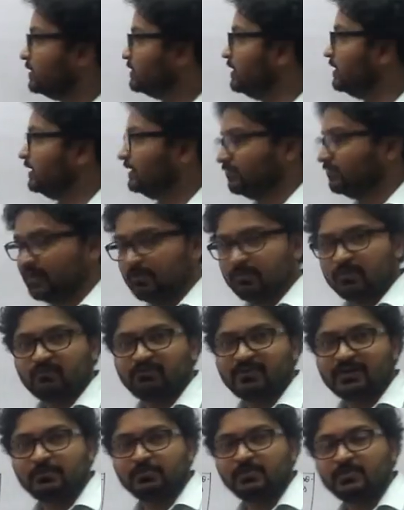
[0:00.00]
Relative number
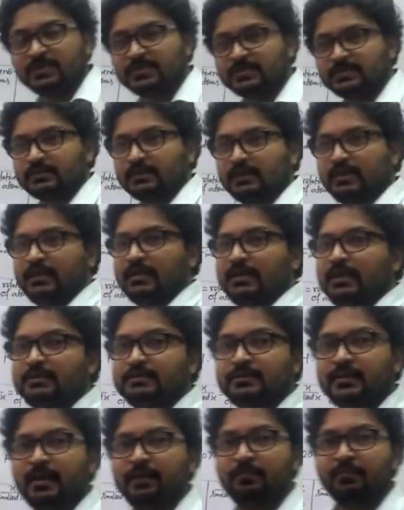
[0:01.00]
of atoms means,
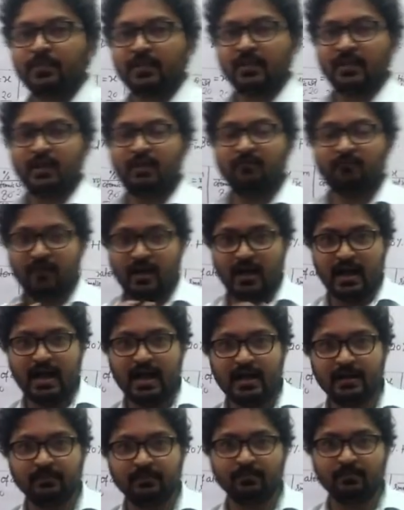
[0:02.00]
let's say if
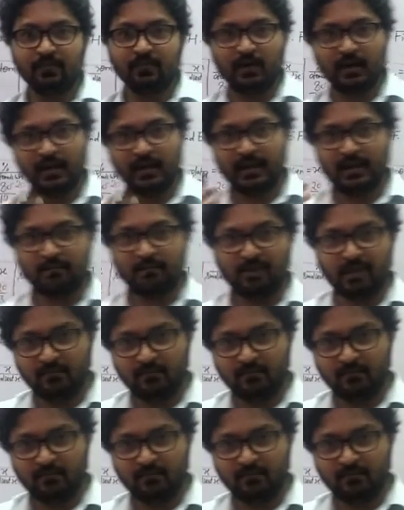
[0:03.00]
I am